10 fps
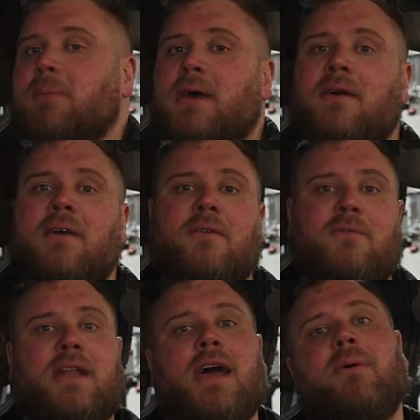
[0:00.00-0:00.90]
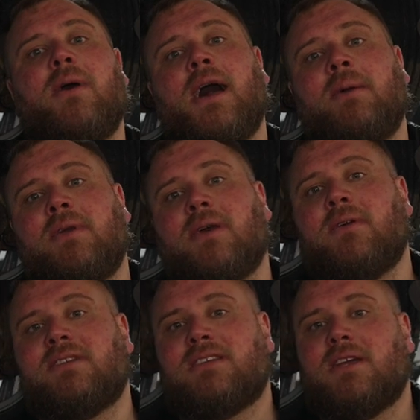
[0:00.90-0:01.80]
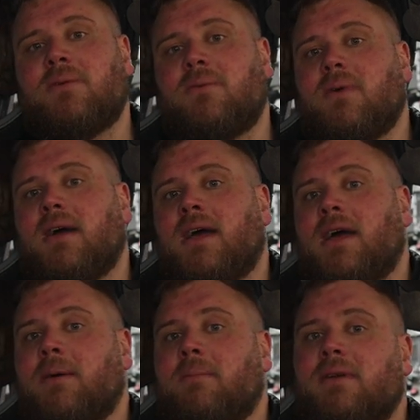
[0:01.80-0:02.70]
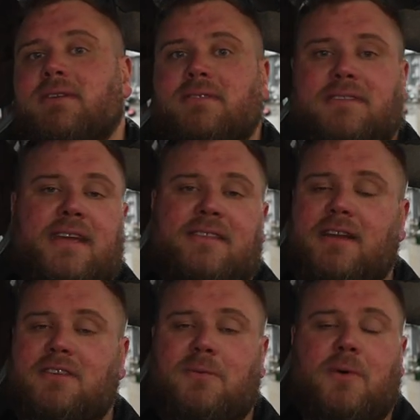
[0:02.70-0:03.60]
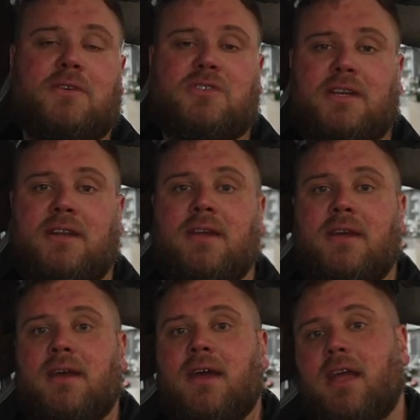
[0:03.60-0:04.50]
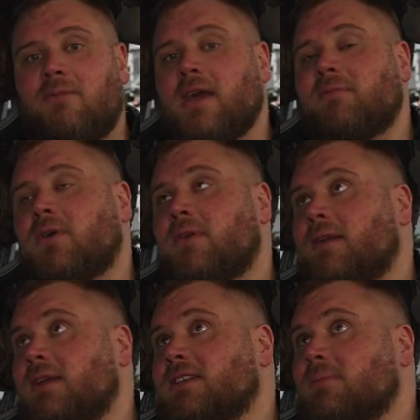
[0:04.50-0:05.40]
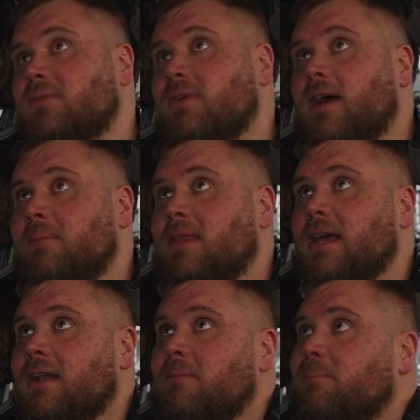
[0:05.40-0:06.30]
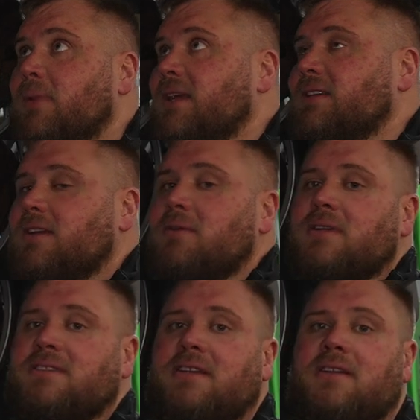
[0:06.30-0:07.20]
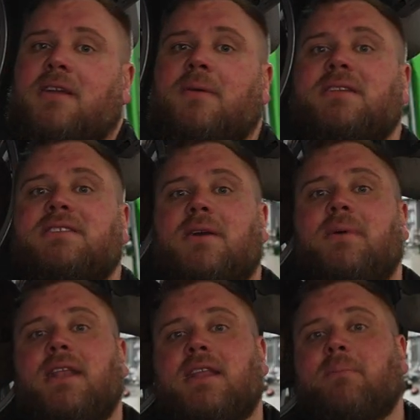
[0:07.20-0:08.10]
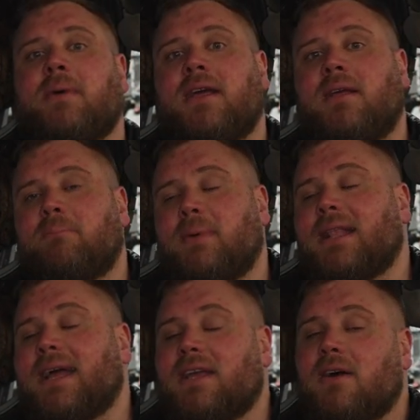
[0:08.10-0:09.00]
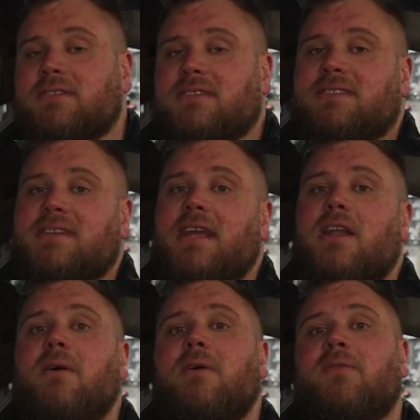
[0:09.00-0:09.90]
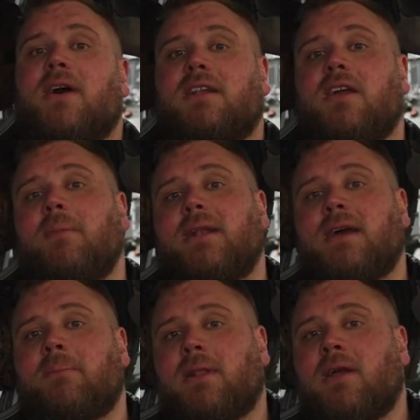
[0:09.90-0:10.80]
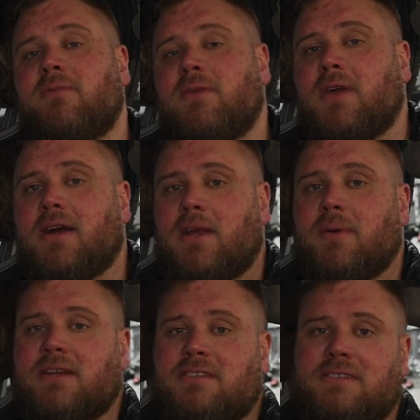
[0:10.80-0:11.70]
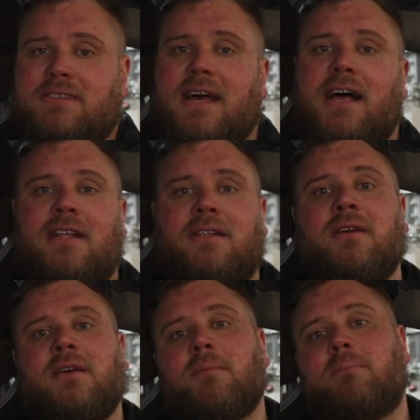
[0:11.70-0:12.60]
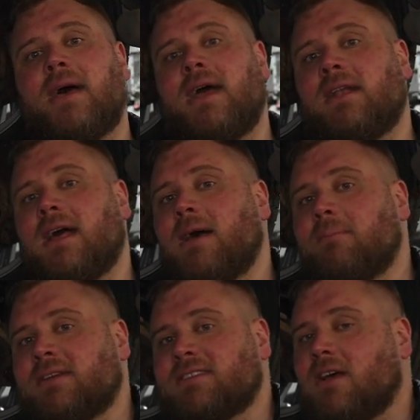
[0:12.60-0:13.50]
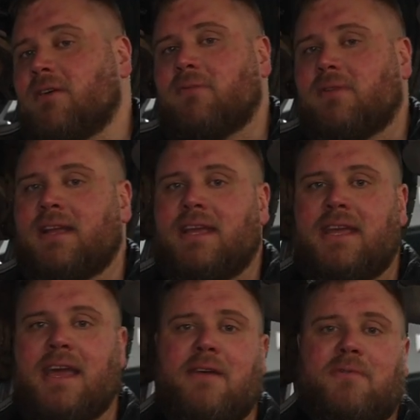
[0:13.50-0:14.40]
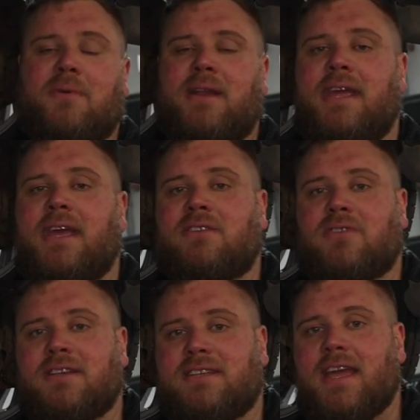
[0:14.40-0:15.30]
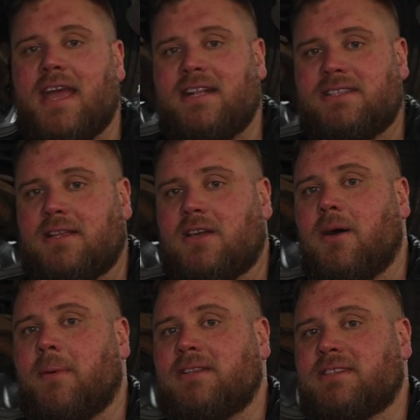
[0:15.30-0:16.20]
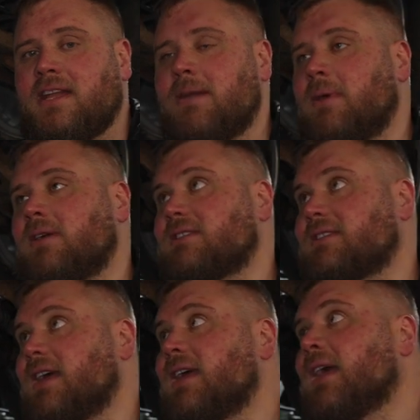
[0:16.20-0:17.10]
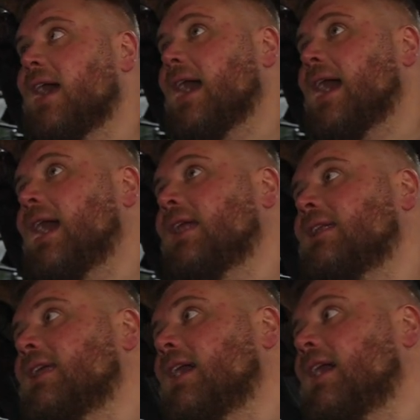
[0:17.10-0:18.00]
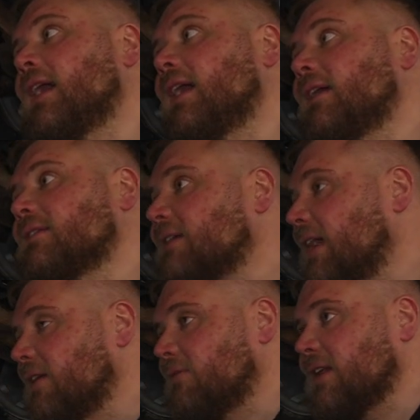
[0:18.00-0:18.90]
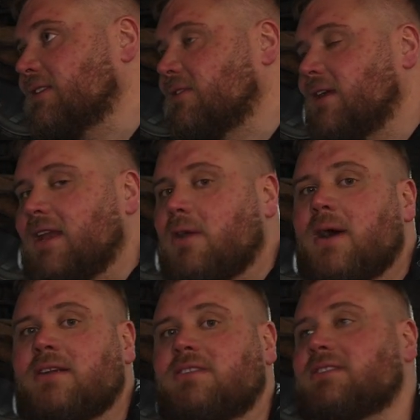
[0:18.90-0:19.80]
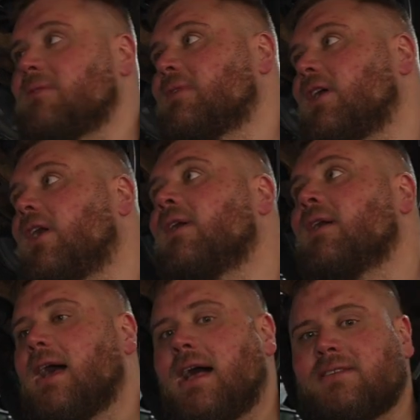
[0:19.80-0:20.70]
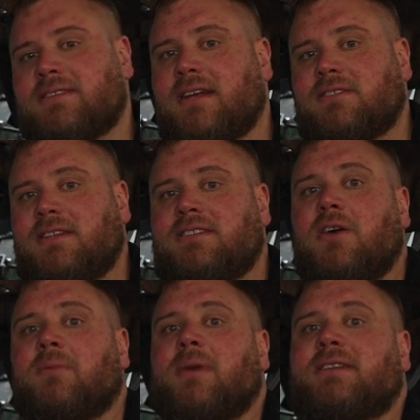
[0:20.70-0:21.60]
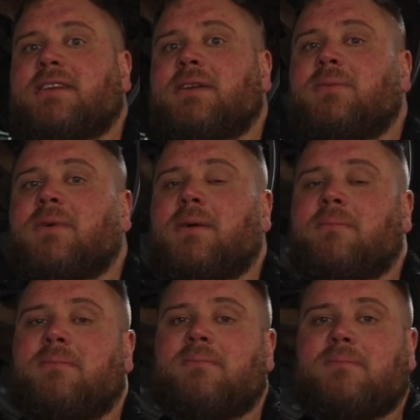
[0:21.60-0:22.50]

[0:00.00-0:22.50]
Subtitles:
But for now, I'm going to say thanks for watching. If you haven't already subscribed, then please do consider doing so. Hit that bell icon to stay notified. Comment down below if you've got any questions. Al, Ben, myself, Lee, everyone here tries to get into the comments, in amongst it, and kind of answer any questions that you've got. Al's actually told me to